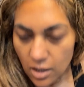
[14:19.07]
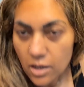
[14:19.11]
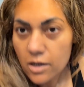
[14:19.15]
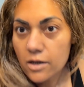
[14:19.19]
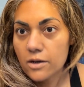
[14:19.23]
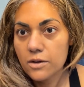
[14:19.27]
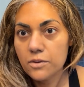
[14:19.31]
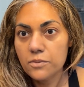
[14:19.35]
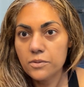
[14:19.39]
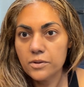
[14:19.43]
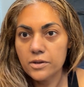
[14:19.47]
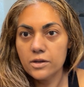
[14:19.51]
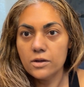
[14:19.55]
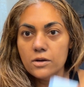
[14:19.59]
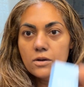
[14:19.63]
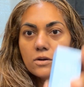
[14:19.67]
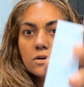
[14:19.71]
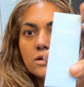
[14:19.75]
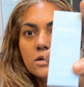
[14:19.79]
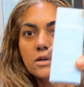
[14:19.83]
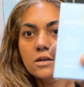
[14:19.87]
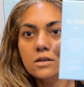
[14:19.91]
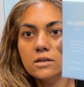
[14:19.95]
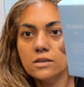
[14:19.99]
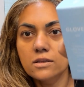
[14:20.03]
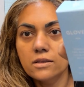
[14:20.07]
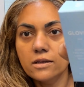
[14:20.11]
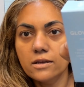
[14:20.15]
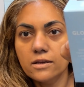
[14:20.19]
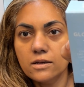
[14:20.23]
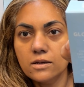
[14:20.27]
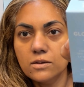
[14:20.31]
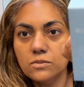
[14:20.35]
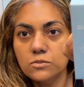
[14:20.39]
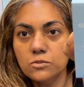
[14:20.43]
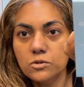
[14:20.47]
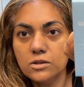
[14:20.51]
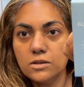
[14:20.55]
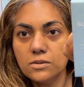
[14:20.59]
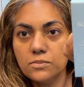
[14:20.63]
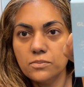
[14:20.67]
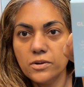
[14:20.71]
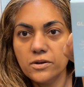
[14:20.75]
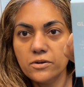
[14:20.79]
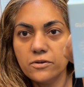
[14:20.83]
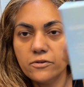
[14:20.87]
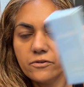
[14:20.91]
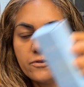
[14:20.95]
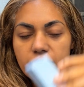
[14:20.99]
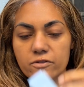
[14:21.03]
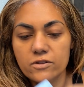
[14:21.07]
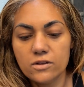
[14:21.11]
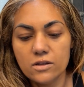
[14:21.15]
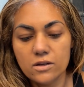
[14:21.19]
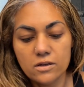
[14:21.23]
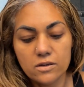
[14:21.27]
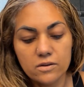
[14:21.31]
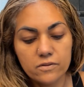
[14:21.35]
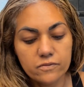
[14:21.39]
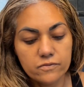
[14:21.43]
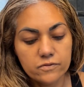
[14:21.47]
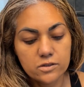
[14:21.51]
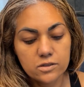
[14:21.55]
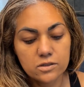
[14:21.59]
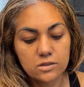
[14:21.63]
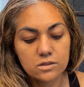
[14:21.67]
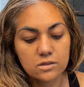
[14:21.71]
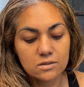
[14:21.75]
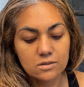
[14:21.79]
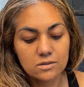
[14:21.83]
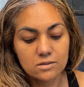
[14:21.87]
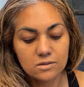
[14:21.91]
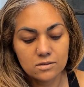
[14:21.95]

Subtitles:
Here we go. They come with a pair of gloves.